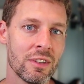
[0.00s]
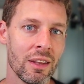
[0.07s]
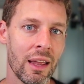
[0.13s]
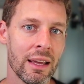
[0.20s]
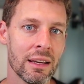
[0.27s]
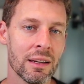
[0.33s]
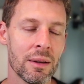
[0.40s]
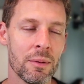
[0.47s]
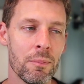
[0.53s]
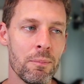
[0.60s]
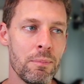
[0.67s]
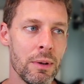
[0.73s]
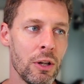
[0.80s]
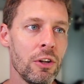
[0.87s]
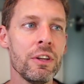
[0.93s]
like
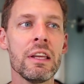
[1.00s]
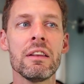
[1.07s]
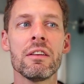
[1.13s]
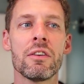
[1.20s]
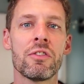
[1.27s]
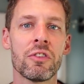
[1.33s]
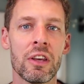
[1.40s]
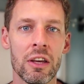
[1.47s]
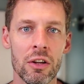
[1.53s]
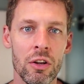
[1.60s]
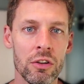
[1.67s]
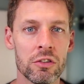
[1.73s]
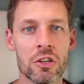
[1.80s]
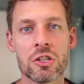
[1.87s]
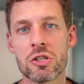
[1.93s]
building the
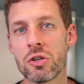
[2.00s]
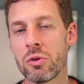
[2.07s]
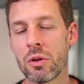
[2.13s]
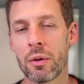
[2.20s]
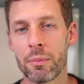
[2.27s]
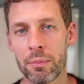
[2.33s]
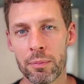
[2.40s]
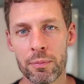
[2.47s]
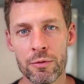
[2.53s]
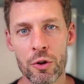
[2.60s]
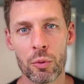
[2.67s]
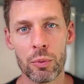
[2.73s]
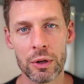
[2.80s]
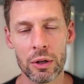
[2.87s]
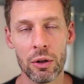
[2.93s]
skill to do
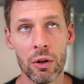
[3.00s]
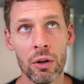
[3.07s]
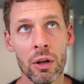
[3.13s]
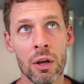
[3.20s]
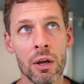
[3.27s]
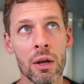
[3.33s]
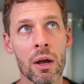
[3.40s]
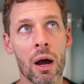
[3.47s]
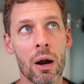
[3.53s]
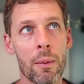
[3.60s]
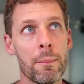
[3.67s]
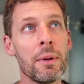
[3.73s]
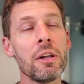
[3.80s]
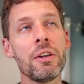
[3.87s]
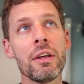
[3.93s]
the real or
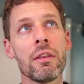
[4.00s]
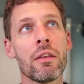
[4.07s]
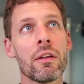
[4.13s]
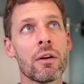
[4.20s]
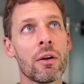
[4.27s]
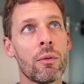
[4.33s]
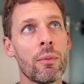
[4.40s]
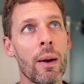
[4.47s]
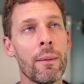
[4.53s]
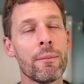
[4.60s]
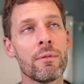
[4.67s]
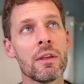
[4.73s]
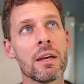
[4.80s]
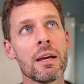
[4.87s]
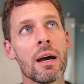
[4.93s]
building
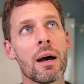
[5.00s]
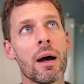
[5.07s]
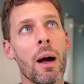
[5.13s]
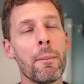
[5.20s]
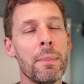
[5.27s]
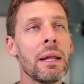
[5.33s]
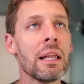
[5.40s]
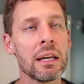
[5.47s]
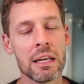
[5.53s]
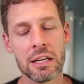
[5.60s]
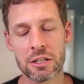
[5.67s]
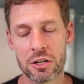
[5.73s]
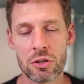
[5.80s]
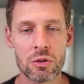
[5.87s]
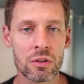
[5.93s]
the ability
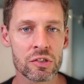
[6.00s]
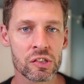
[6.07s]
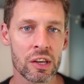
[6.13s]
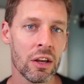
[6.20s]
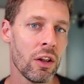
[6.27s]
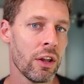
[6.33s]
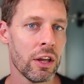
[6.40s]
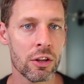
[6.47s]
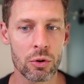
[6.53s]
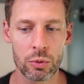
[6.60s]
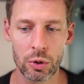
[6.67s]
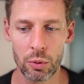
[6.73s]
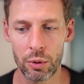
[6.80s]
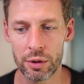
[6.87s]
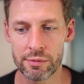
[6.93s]
to do the skill in the
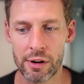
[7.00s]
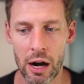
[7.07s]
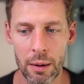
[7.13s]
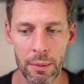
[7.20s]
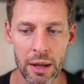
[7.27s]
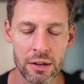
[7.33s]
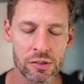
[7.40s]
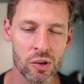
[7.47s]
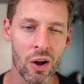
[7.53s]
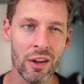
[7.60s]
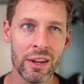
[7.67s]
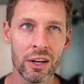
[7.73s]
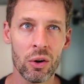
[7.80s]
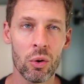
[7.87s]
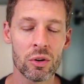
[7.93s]
real world environment. So
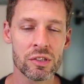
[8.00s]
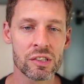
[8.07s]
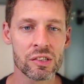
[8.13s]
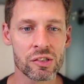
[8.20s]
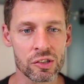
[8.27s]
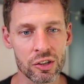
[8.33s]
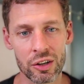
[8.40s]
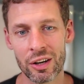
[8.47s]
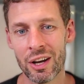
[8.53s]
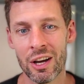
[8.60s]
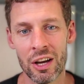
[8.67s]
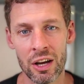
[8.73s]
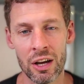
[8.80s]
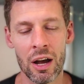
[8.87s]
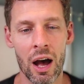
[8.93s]
online courses are
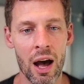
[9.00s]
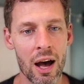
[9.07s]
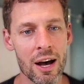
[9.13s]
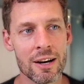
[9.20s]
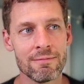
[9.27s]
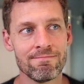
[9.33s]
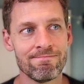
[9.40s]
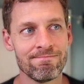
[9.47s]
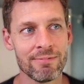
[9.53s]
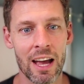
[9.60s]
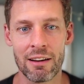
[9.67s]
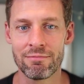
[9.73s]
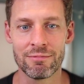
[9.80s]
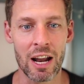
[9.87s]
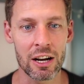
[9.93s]

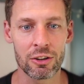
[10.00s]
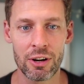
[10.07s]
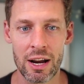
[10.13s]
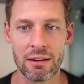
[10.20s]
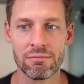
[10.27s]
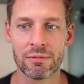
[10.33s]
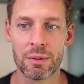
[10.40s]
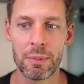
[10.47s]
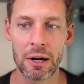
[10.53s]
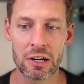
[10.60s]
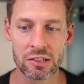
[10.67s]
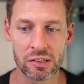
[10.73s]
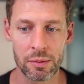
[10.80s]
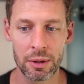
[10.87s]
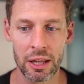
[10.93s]
yeah, not great compared
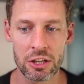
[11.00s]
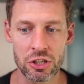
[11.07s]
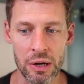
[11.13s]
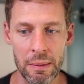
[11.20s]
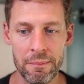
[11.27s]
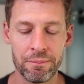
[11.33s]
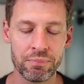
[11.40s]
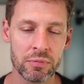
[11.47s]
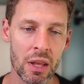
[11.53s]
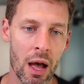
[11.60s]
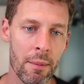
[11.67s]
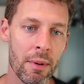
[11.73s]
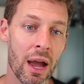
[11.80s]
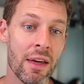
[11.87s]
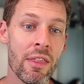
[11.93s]
to simulation.
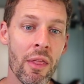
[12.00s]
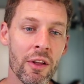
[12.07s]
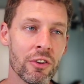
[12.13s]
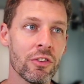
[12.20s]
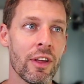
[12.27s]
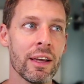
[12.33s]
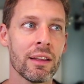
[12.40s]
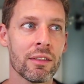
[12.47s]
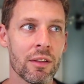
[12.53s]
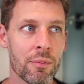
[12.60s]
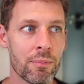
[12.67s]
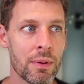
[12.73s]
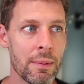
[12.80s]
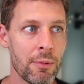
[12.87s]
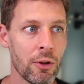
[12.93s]
And then there's like the
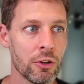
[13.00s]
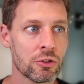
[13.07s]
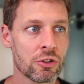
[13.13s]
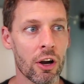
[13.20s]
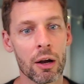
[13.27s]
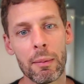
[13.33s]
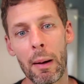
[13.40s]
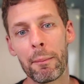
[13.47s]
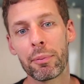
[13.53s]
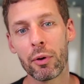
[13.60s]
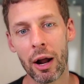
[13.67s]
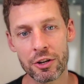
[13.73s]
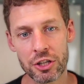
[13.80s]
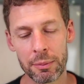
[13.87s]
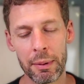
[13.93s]
people who talk about
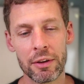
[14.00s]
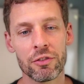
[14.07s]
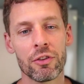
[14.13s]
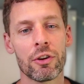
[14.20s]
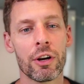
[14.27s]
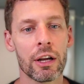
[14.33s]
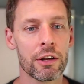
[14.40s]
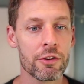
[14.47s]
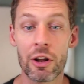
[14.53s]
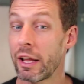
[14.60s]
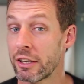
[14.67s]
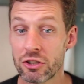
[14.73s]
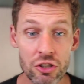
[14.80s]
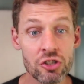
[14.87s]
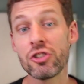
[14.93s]
project-based learning. They're
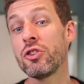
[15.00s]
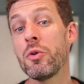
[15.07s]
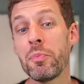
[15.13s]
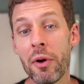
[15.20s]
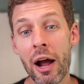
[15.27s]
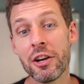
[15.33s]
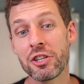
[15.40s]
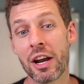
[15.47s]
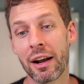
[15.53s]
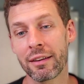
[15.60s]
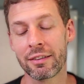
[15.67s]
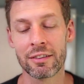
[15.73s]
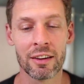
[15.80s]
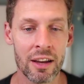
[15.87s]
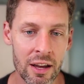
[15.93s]
like, just do
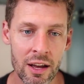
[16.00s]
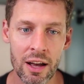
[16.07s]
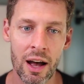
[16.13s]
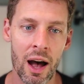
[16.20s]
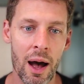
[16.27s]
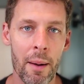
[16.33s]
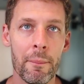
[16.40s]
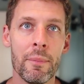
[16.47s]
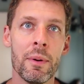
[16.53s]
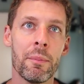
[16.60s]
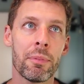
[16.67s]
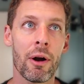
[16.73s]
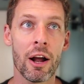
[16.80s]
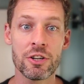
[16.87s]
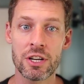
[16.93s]
projects.
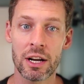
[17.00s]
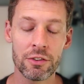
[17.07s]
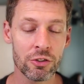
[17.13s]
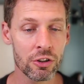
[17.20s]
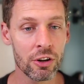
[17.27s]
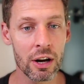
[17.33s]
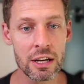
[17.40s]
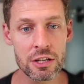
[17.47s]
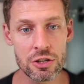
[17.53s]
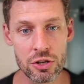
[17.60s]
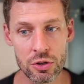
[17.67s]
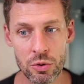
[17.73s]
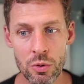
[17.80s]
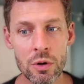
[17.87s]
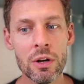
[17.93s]
Projects are great
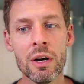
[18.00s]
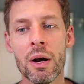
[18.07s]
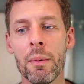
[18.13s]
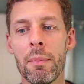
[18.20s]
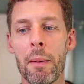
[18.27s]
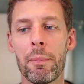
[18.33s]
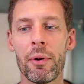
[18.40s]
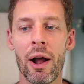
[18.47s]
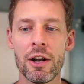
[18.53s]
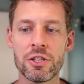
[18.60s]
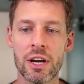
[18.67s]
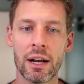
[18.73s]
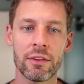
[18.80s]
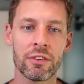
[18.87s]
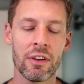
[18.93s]
too, but
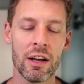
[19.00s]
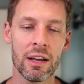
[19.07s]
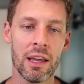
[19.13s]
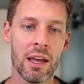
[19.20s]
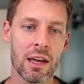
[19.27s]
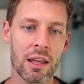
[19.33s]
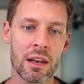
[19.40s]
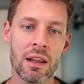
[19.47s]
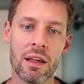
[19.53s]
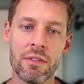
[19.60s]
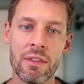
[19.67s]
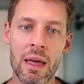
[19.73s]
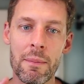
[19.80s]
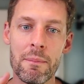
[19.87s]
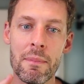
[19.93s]
projects, again,
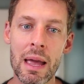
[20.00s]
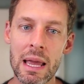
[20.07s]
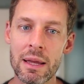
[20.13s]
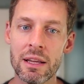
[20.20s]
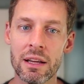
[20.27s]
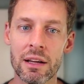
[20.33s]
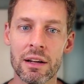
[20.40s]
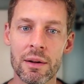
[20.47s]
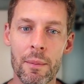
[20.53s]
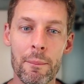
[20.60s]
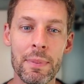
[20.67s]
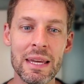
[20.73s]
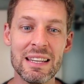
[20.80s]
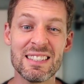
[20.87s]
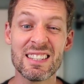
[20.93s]
they may
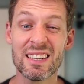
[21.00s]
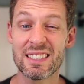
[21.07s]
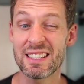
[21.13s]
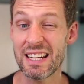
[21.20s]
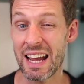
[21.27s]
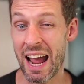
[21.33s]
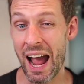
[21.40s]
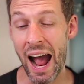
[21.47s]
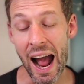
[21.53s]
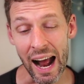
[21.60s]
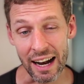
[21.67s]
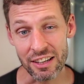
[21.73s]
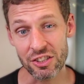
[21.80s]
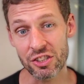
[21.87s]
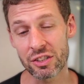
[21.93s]
be
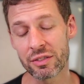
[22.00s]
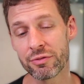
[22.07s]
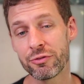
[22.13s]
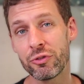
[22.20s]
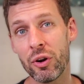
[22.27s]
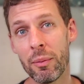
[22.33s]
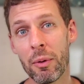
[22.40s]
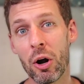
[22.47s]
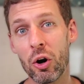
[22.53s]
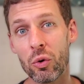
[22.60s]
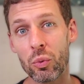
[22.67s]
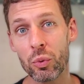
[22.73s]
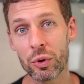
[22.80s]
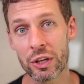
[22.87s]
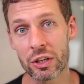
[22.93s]
detached from a
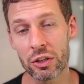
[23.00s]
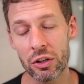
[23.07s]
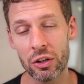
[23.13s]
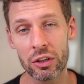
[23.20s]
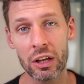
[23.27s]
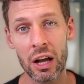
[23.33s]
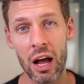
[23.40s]
real